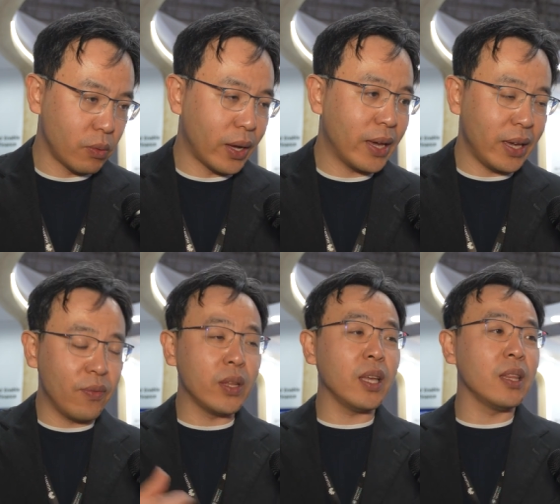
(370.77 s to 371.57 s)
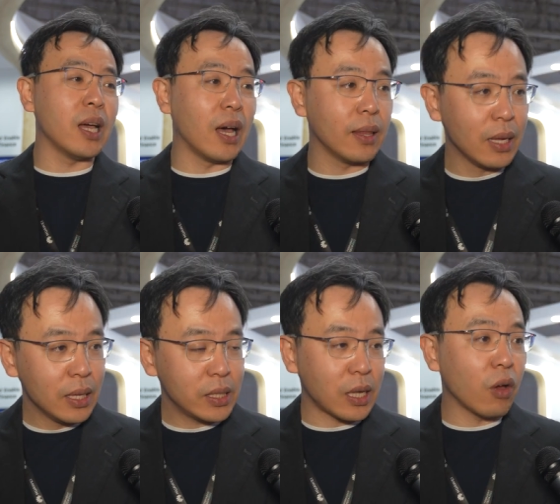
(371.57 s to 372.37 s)
right? Even in the
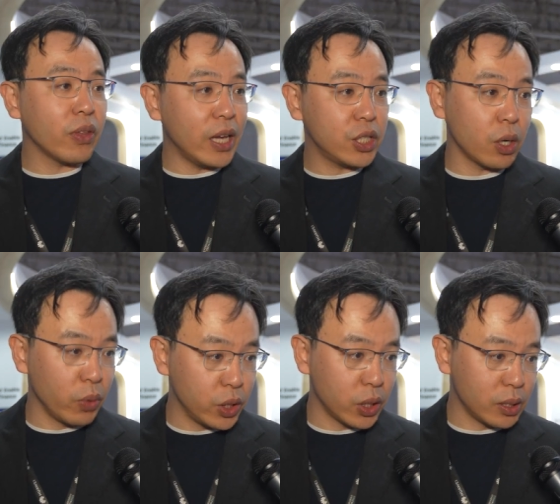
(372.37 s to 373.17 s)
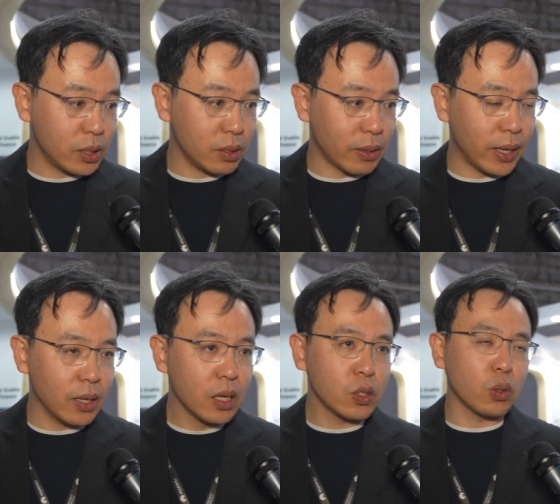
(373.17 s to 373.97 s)
South Asia regions,
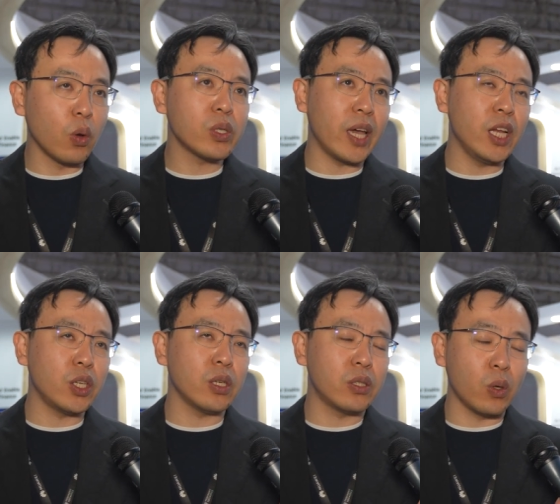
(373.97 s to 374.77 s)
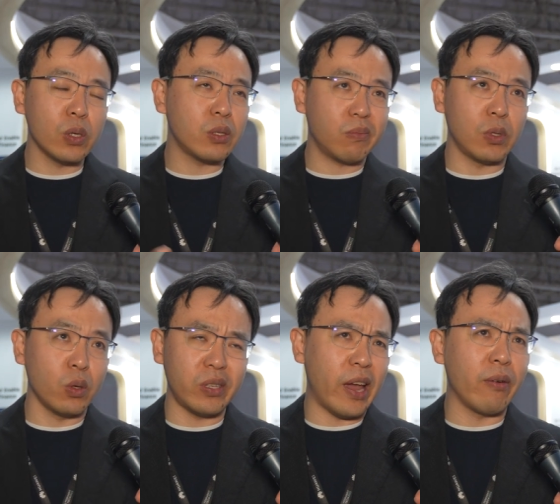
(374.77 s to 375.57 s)
right? So those Asia, those
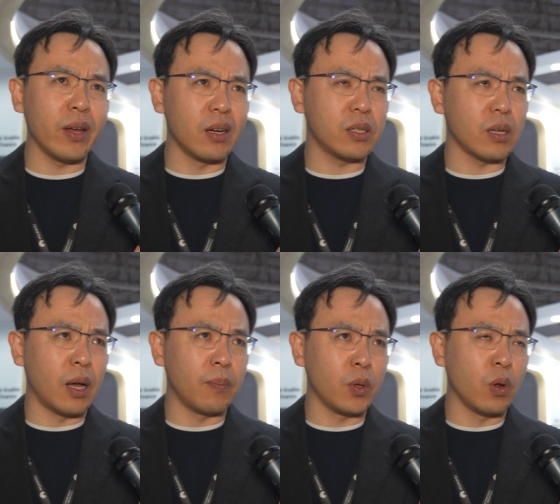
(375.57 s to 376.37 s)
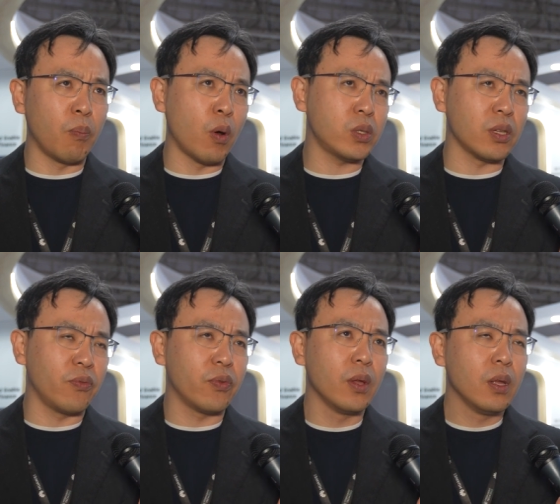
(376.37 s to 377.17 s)
those areas, um, you know, most
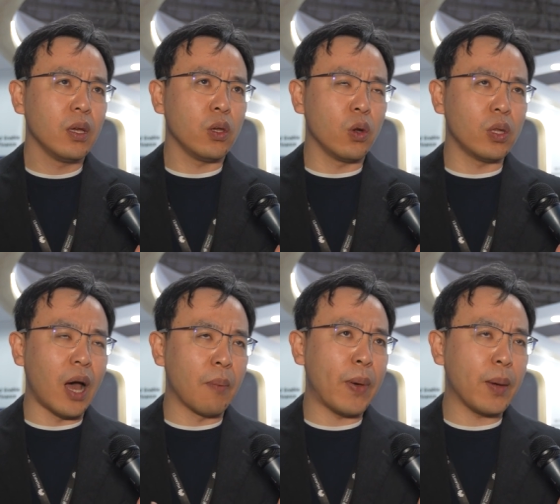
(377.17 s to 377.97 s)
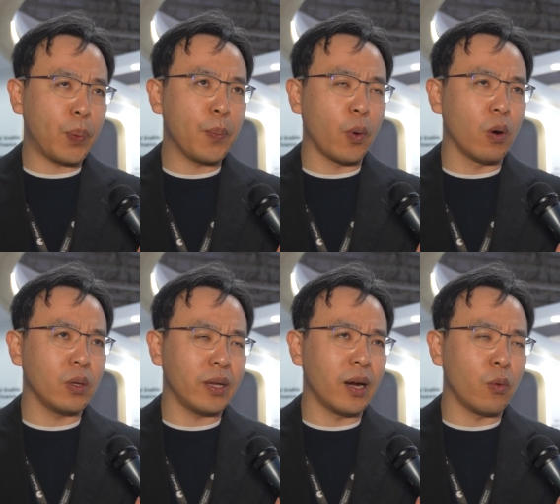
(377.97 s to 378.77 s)
of you know, the unbanked people,
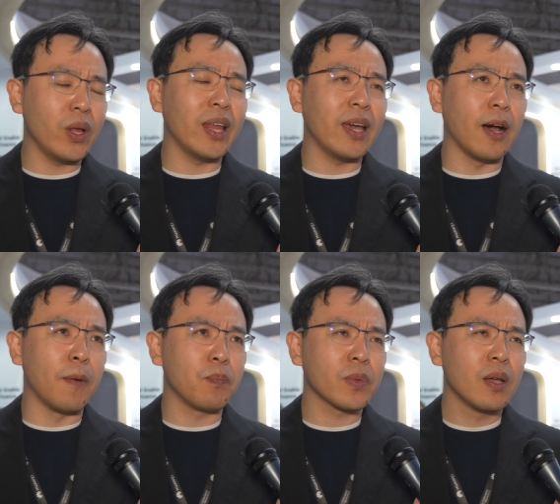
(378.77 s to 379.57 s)
they are really um,